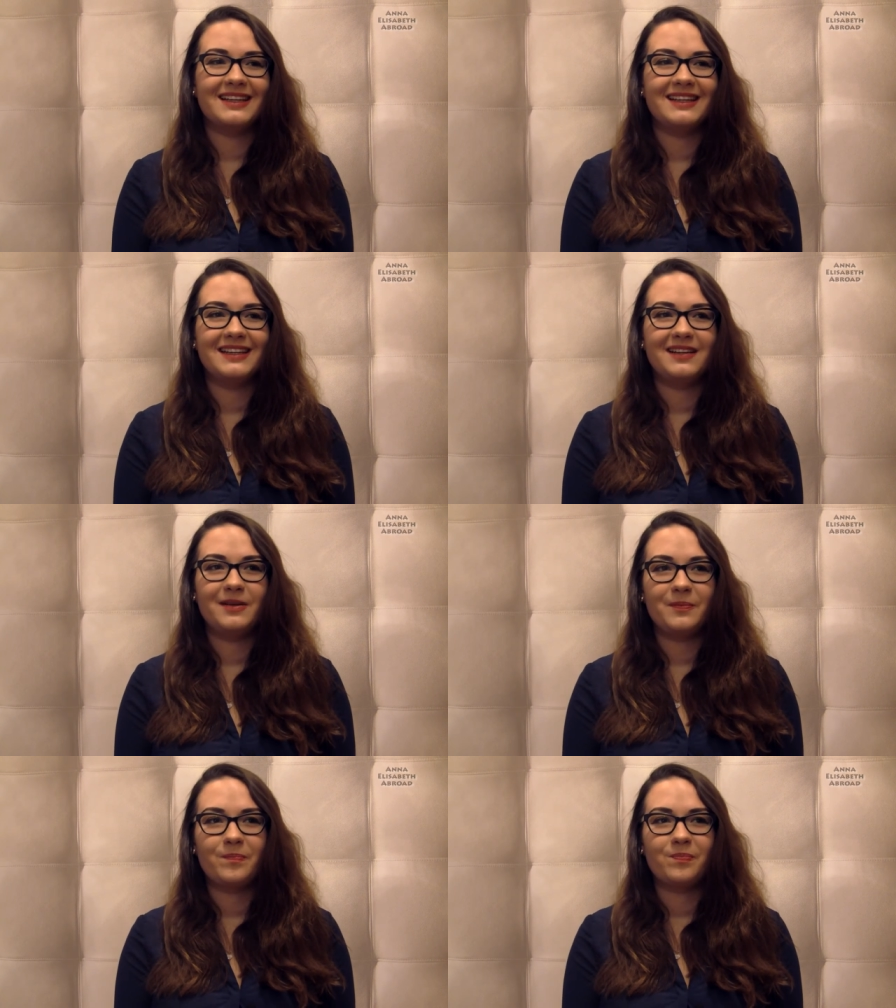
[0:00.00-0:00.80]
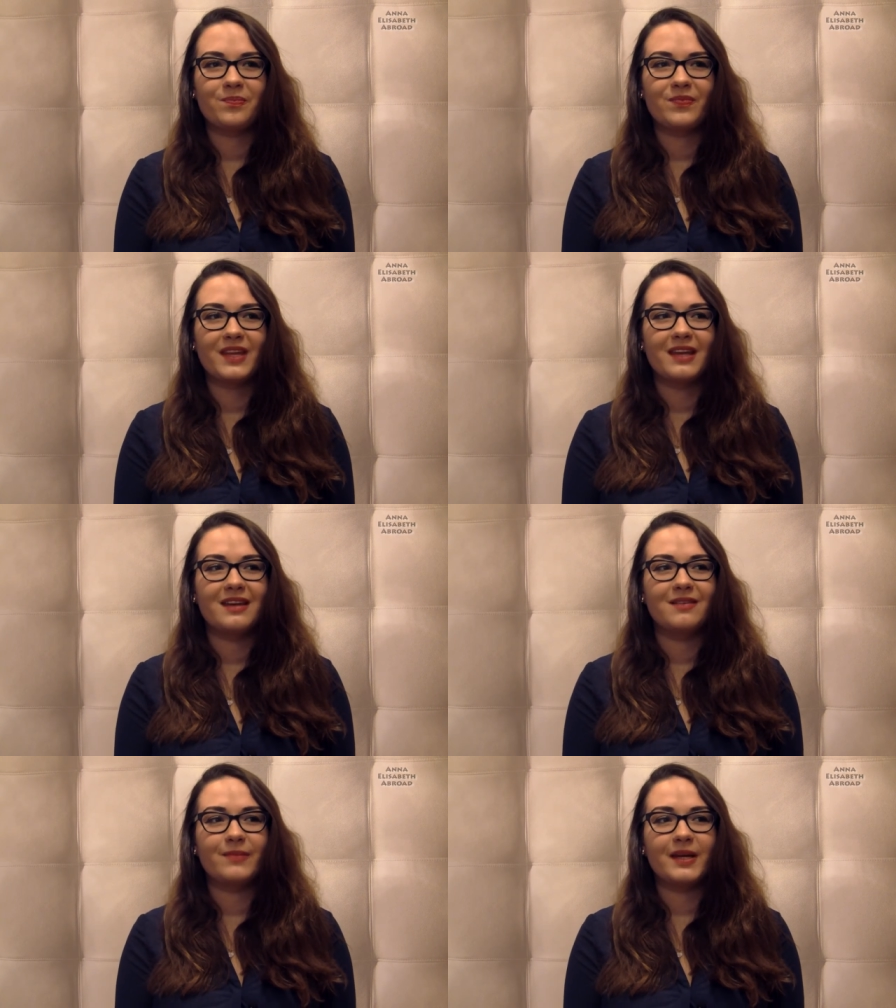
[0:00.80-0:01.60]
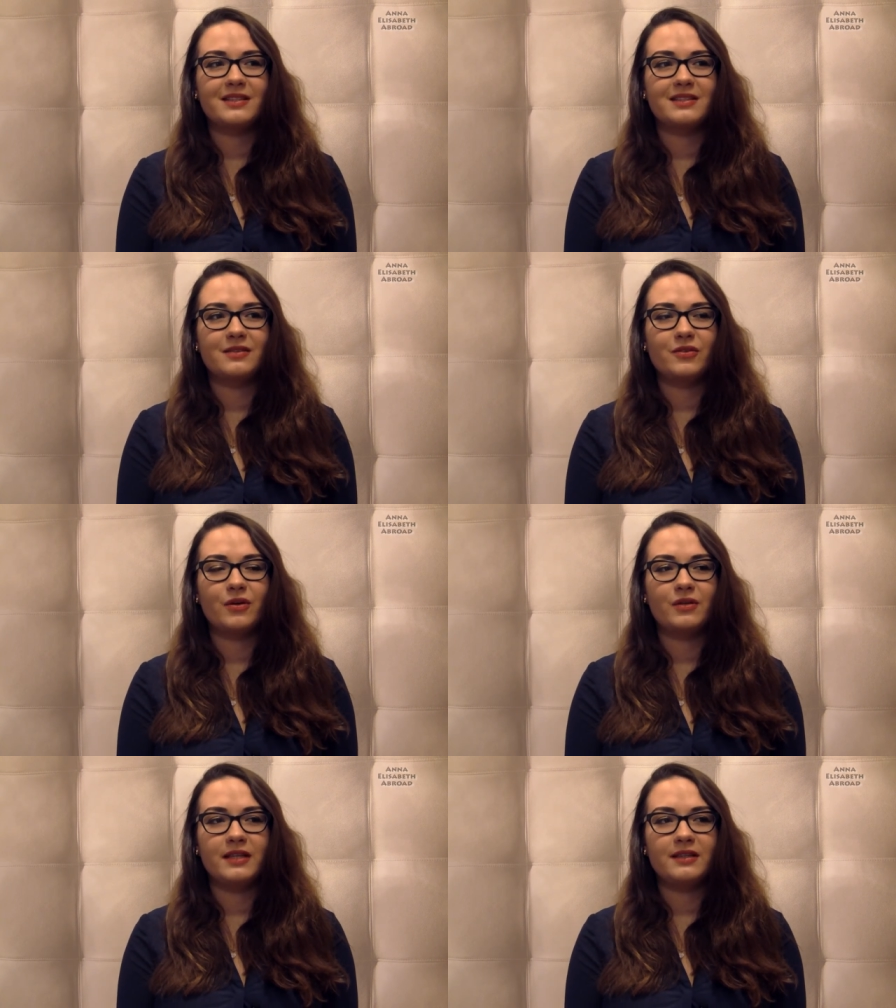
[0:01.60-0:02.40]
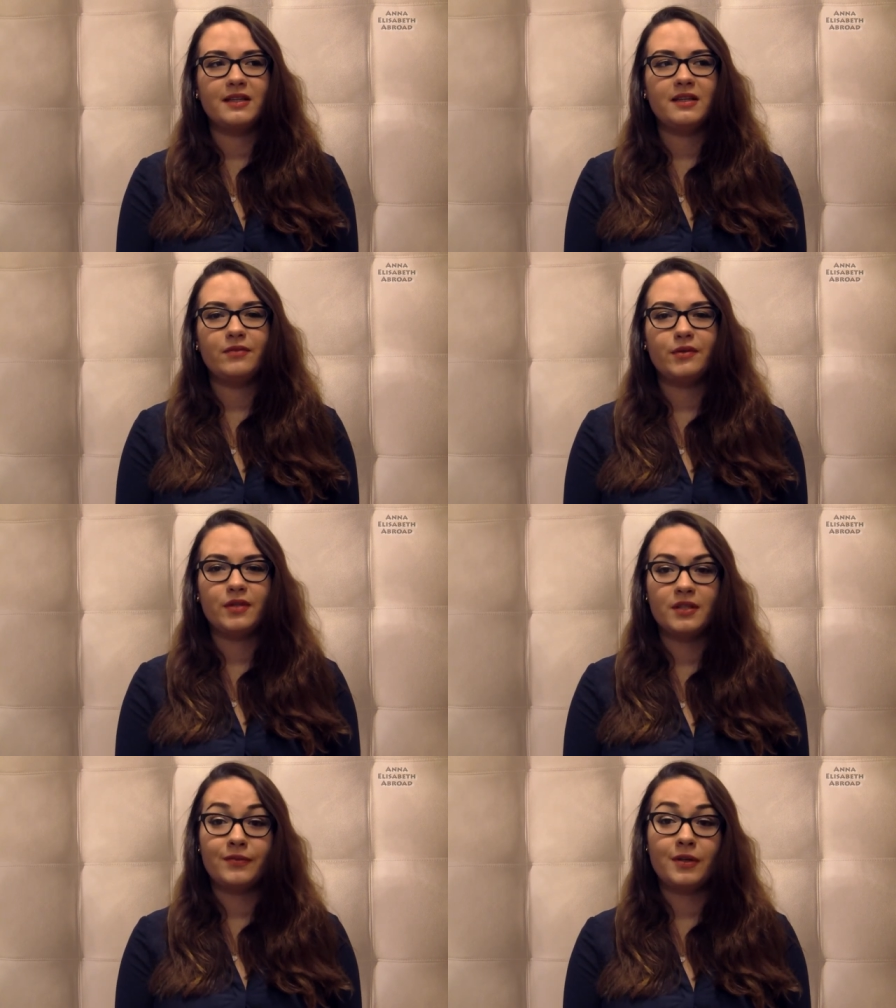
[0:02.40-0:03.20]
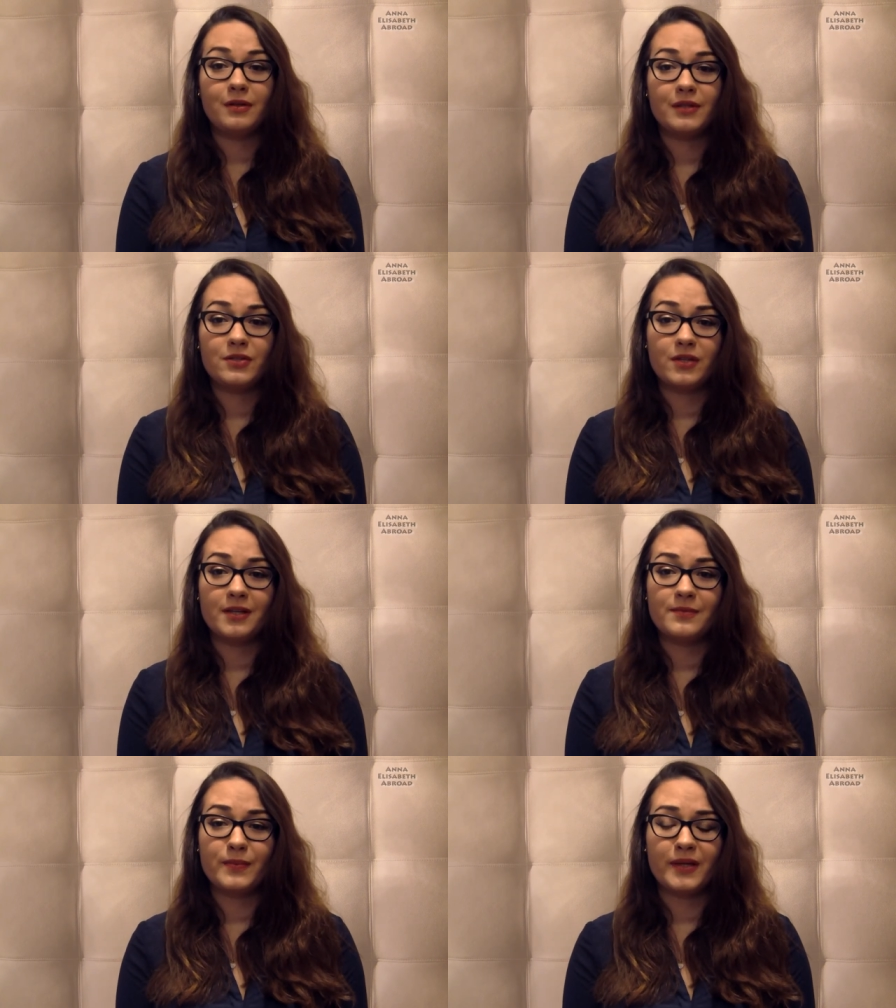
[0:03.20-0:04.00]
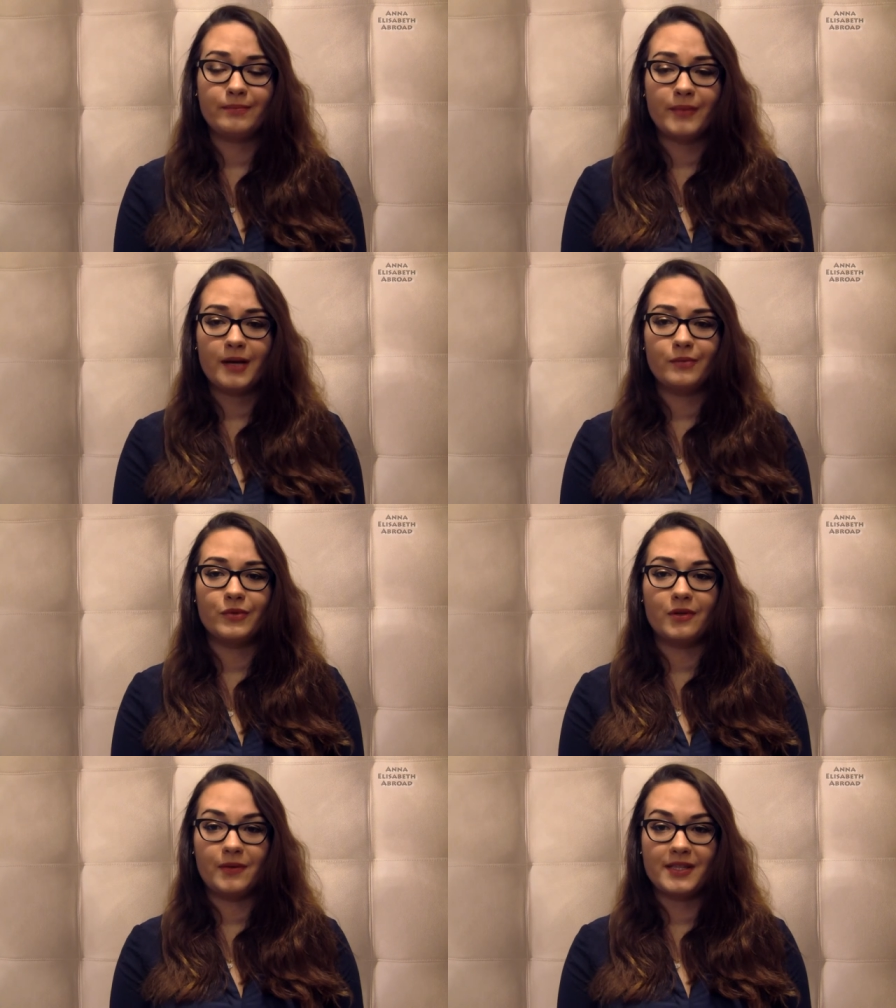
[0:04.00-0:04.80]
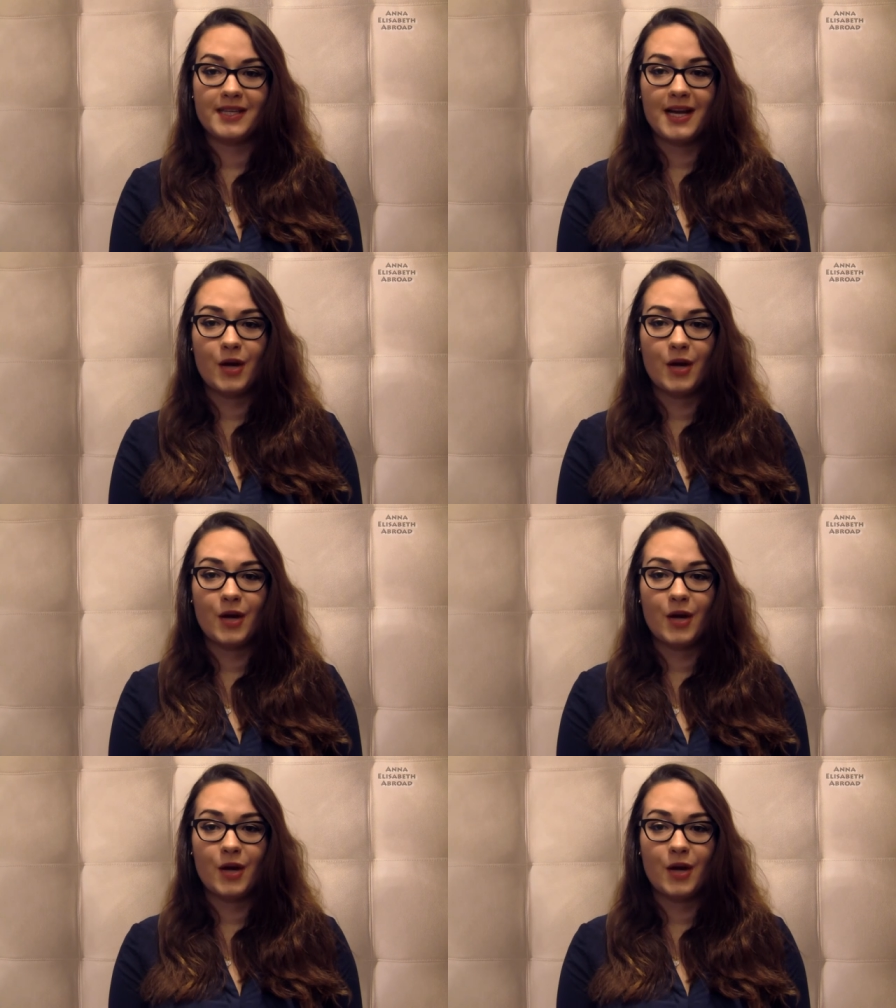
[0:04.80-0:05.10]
Um, but you know they, they never really follow the dreams my mom would always